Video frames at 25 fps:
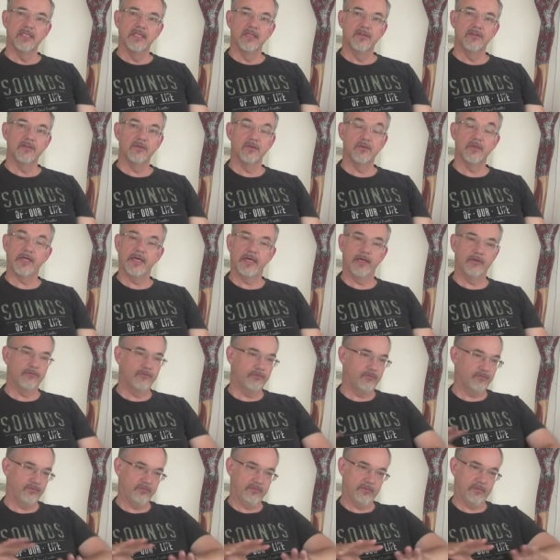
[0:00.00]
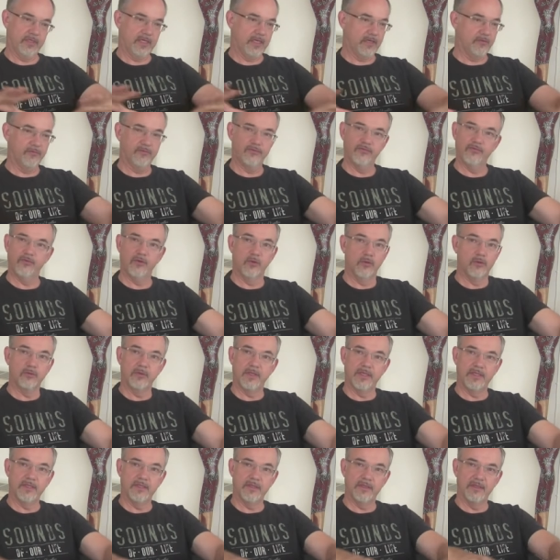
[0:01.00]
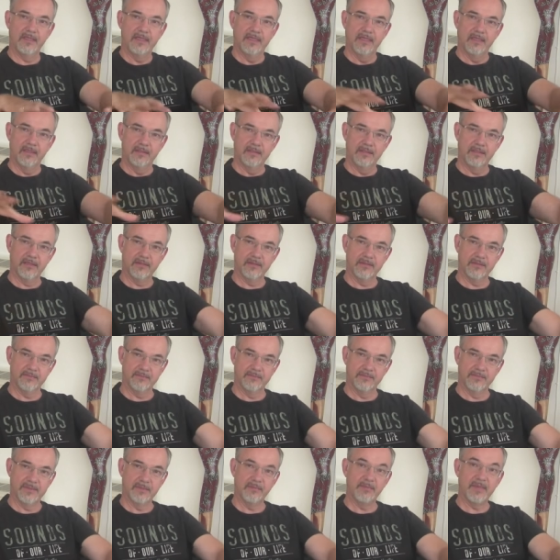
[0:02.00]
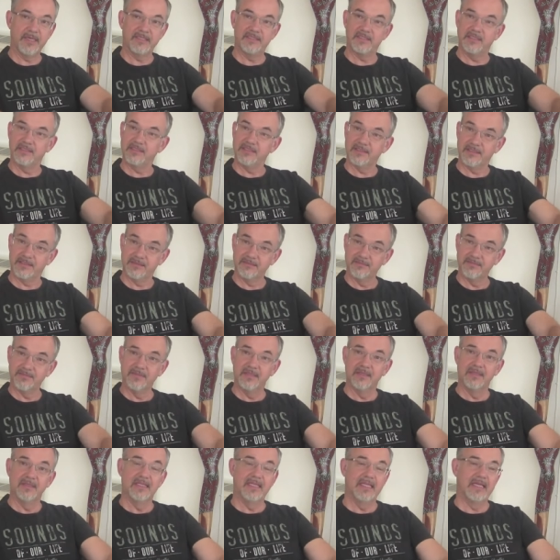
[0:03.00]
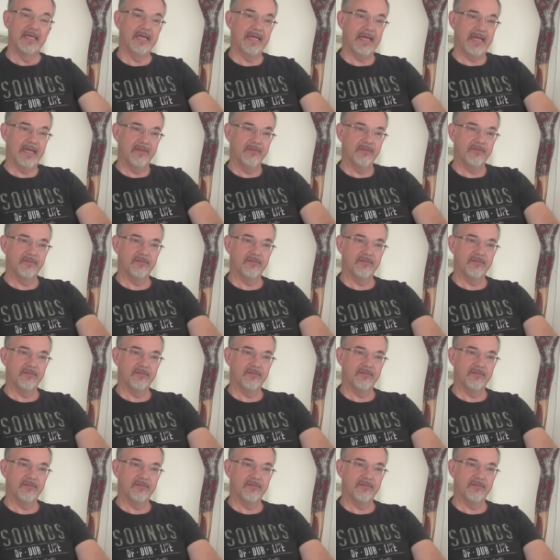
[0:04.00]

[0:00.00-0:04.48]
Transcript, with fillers: so they have they have already their the basics, and